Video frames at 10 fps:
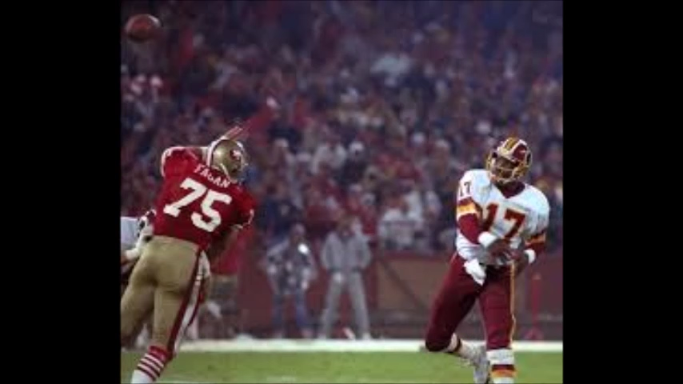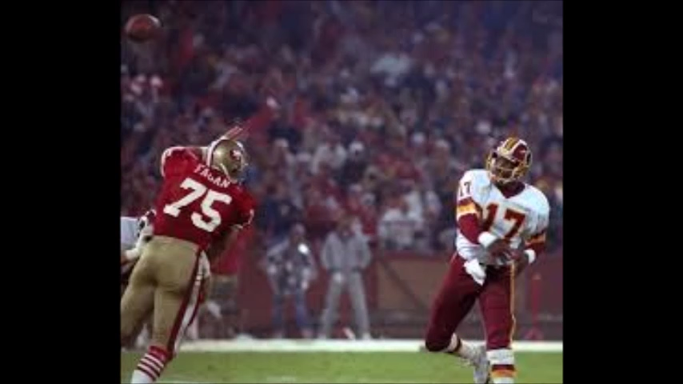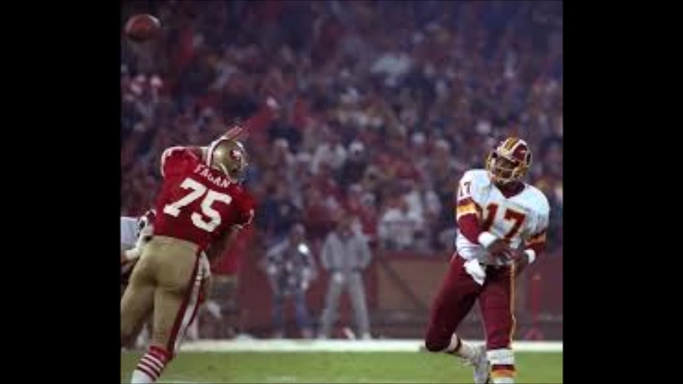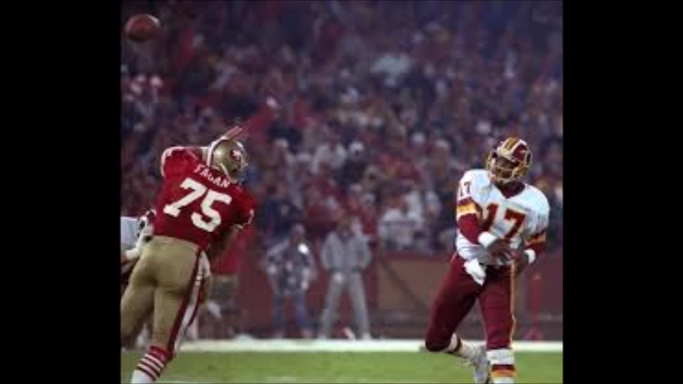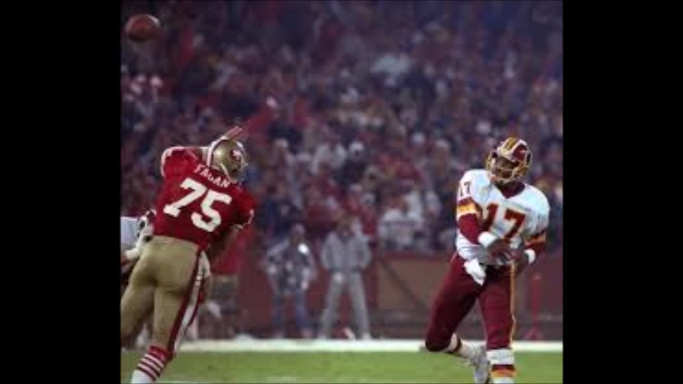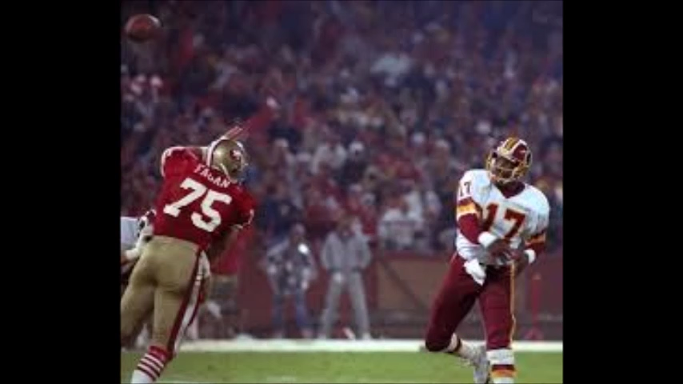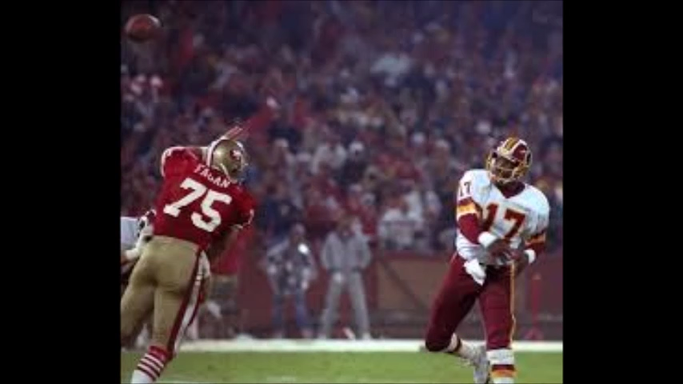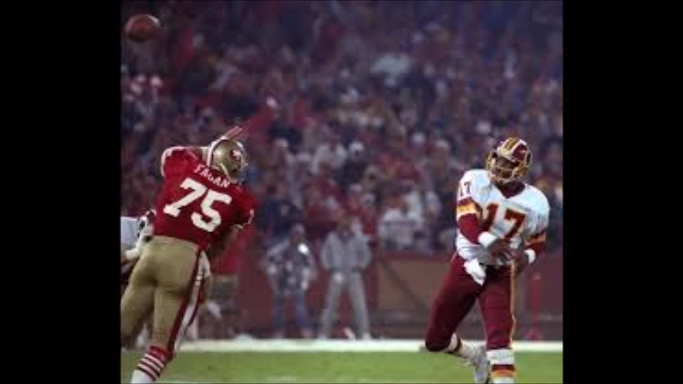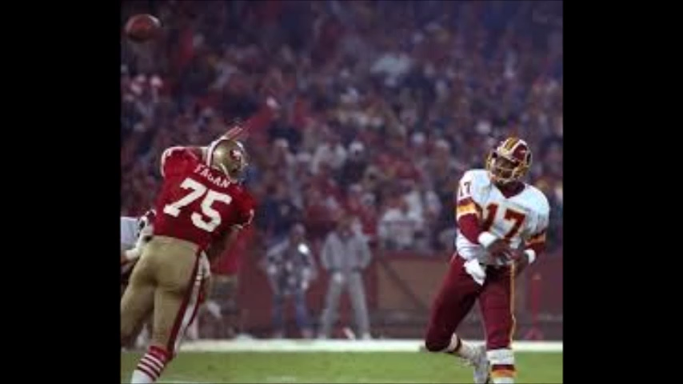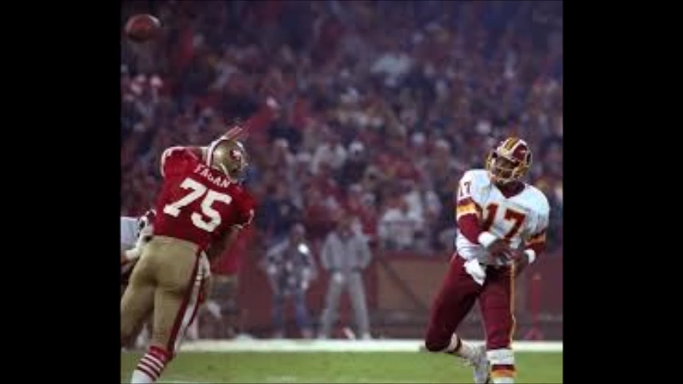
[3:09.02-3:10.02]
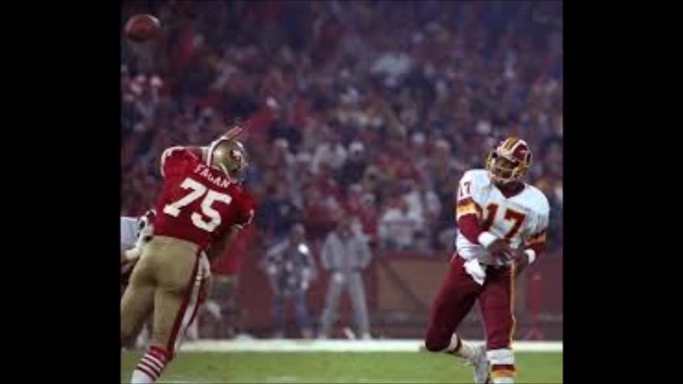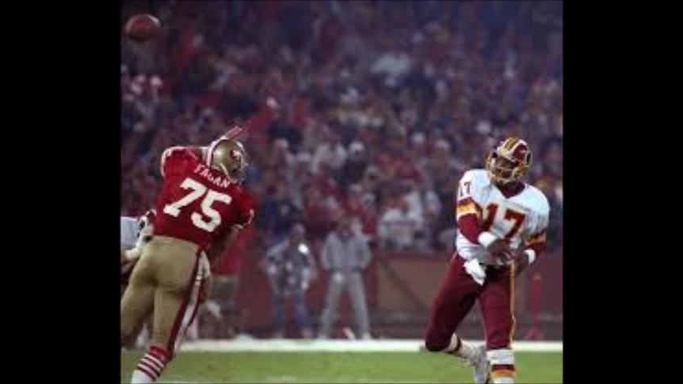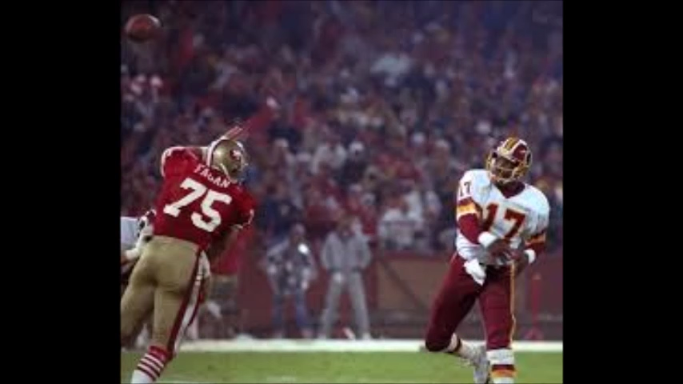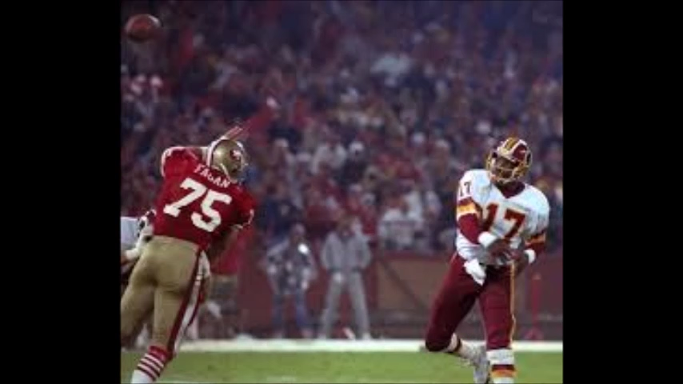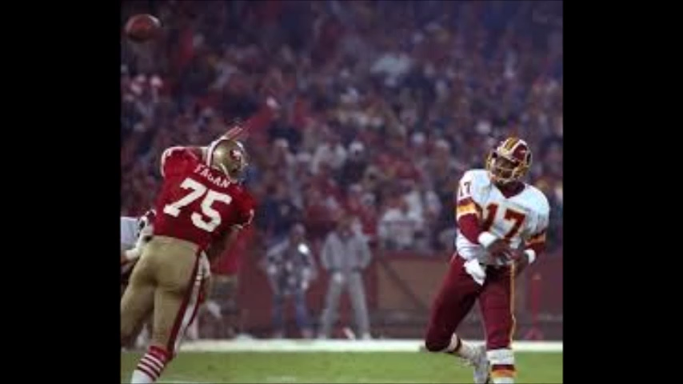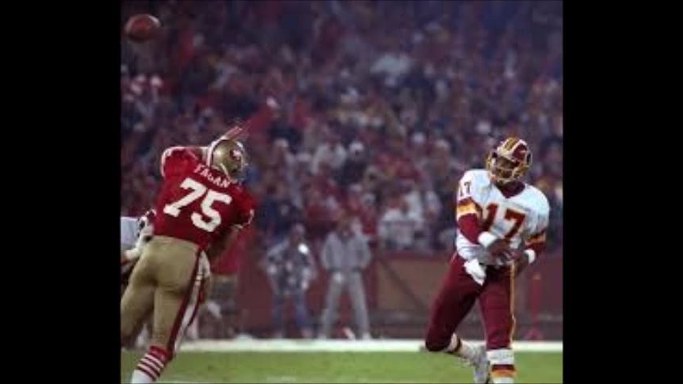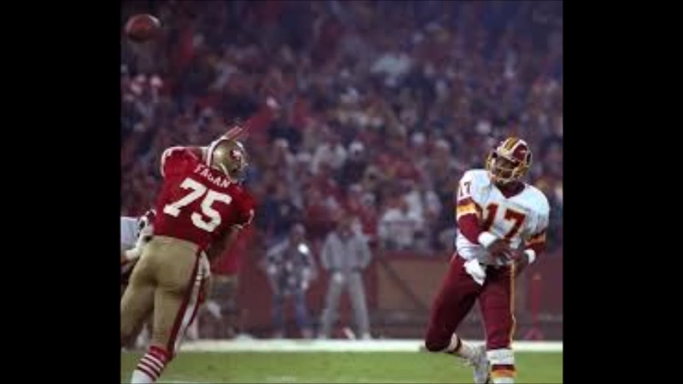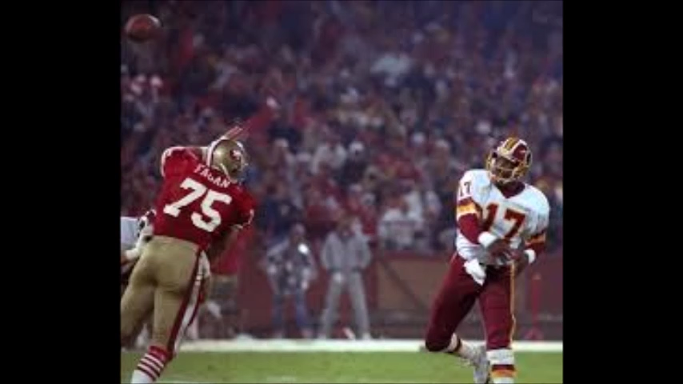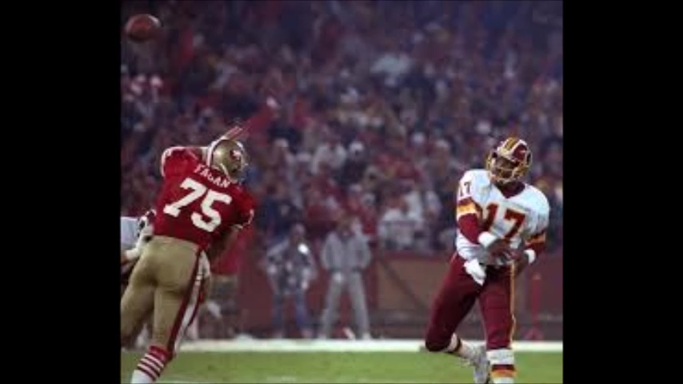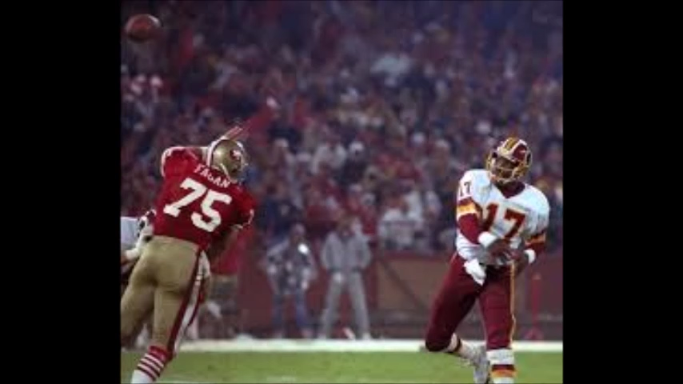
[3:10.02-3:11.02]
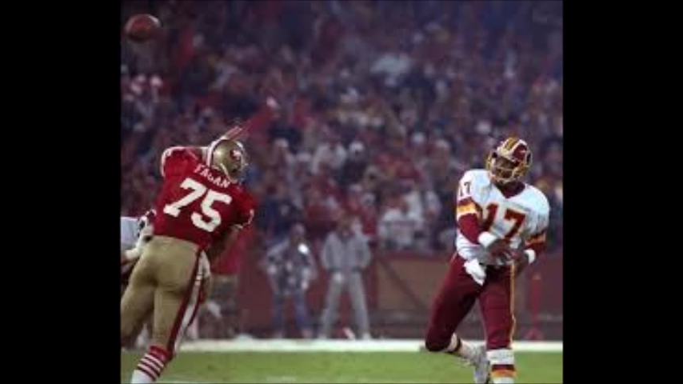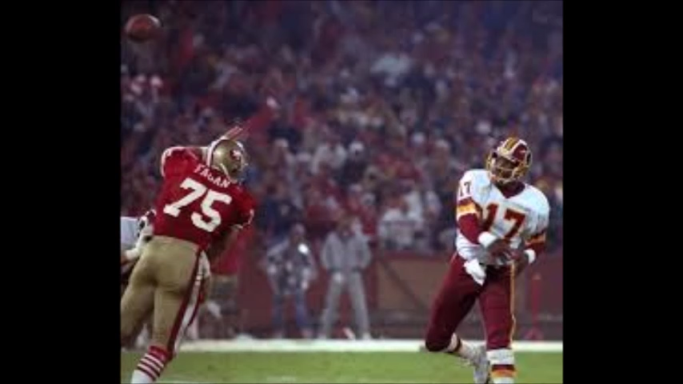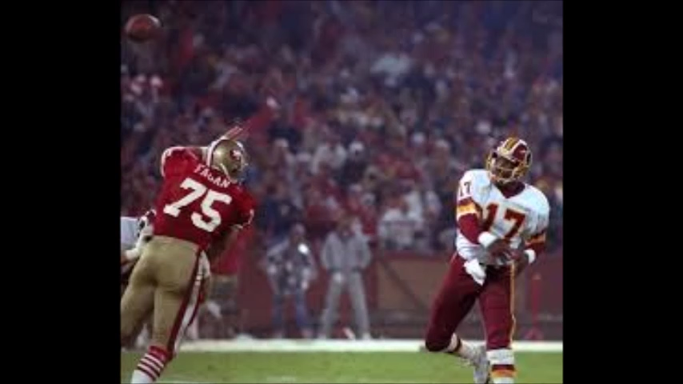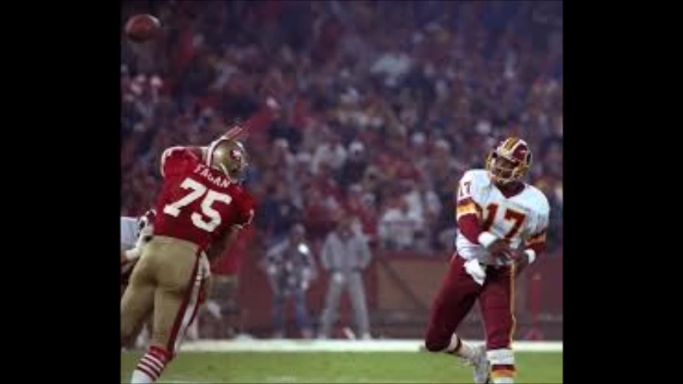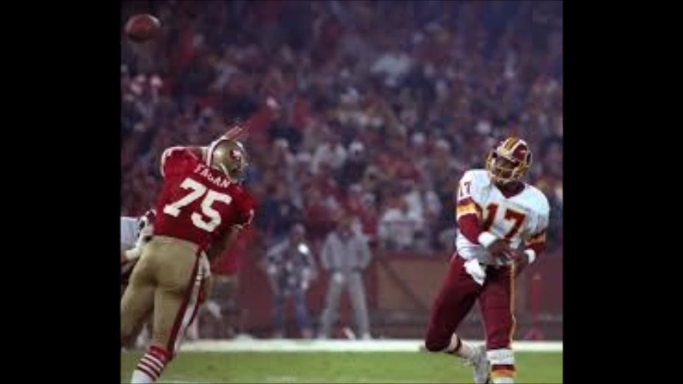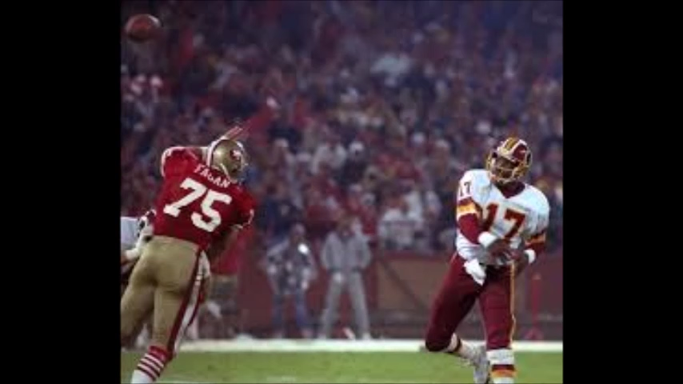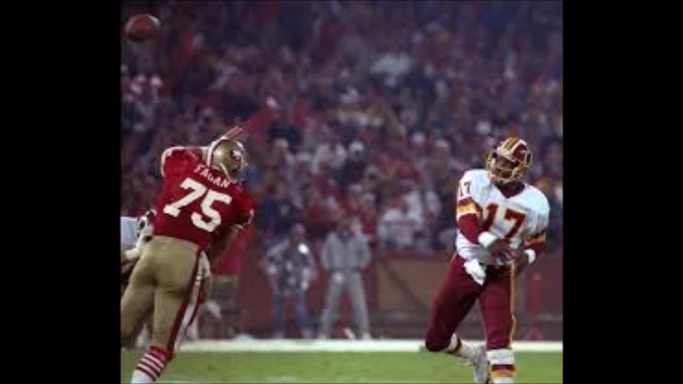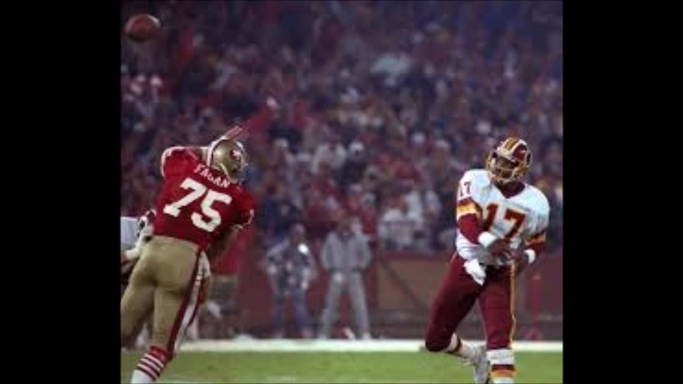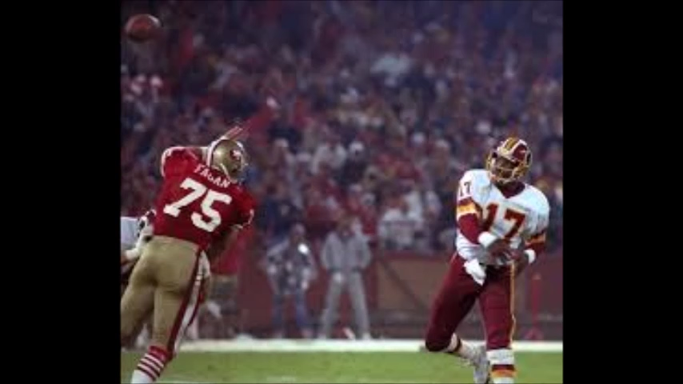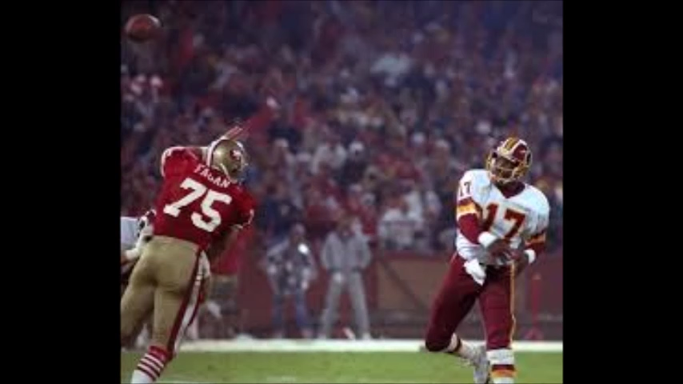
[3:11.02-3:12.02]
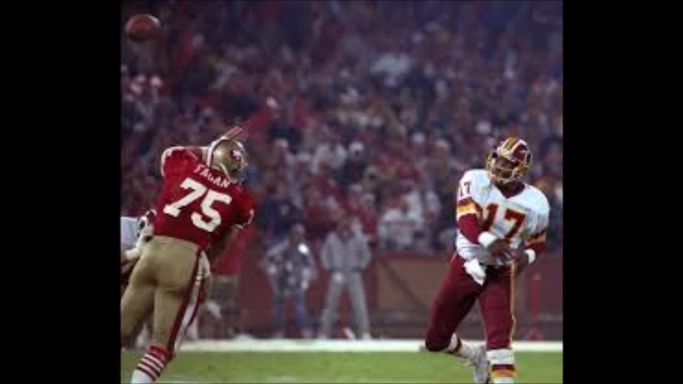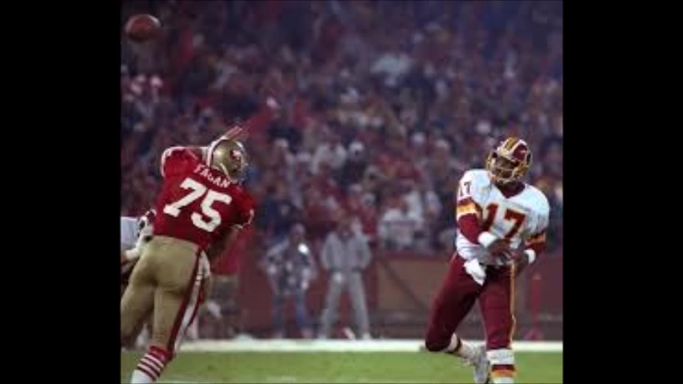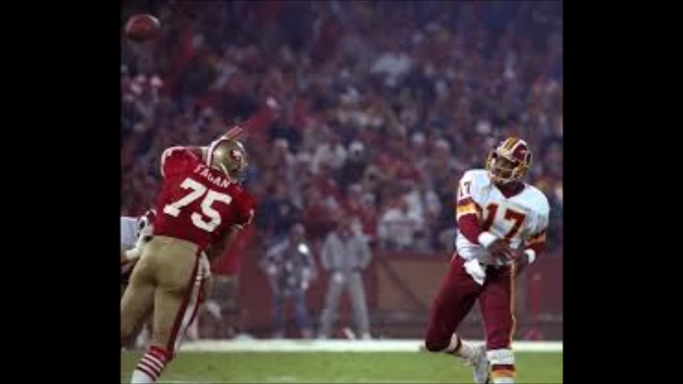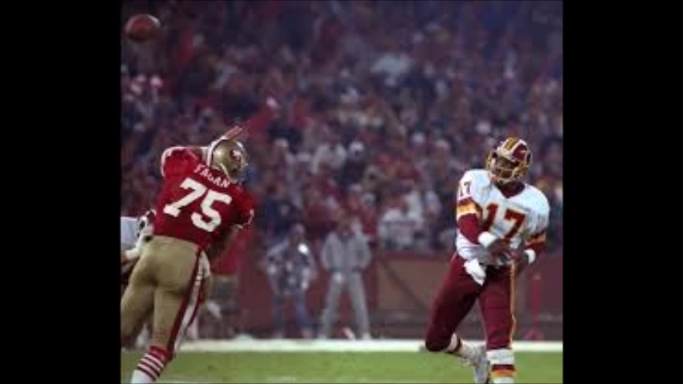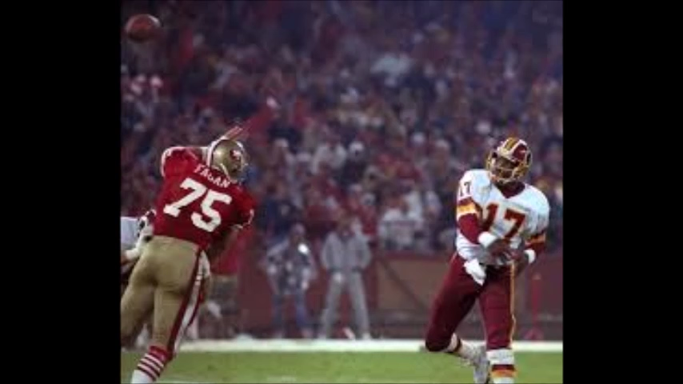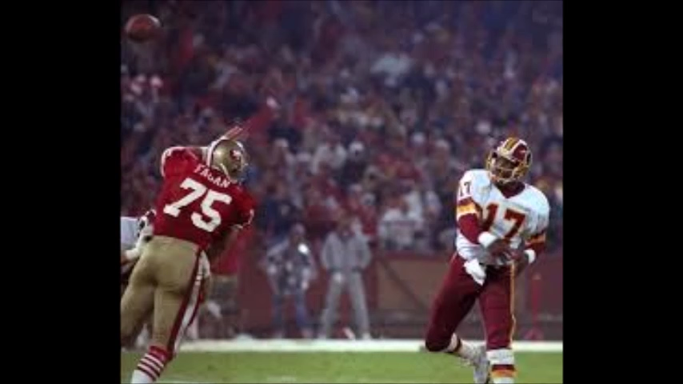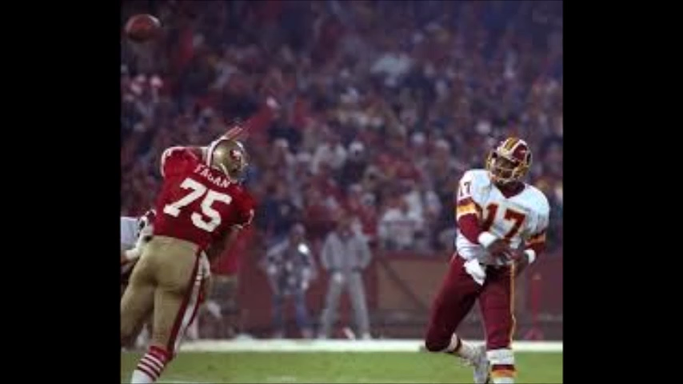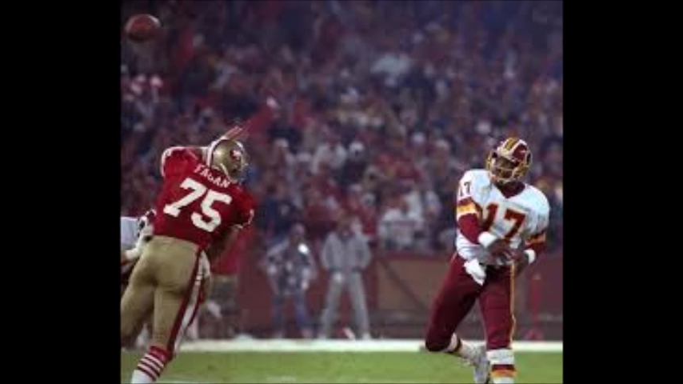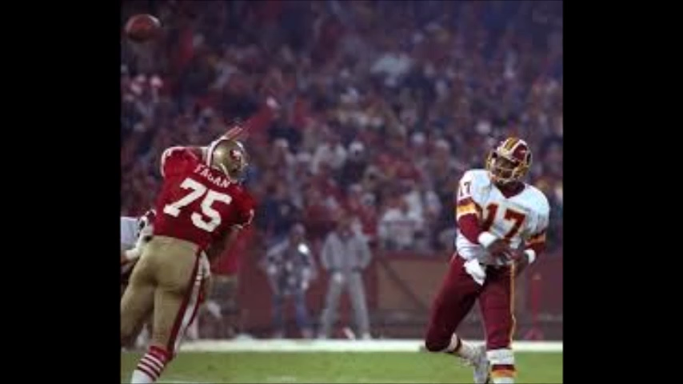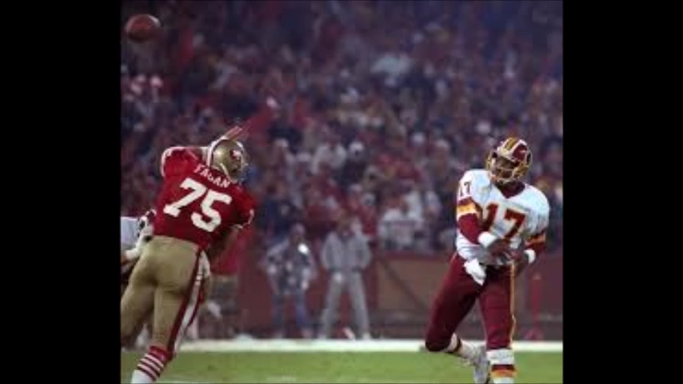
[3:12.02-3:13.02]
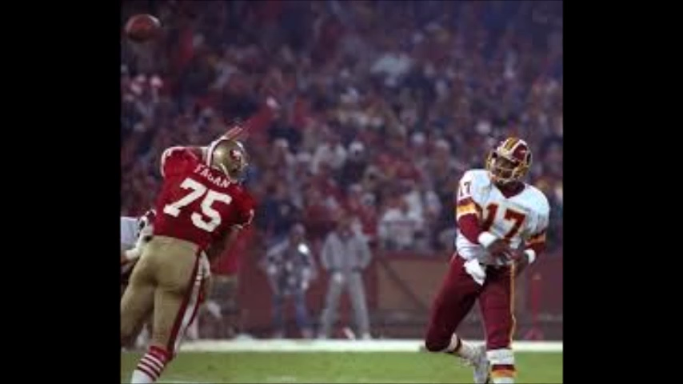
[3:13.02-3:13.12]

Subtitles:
(no speaker visible)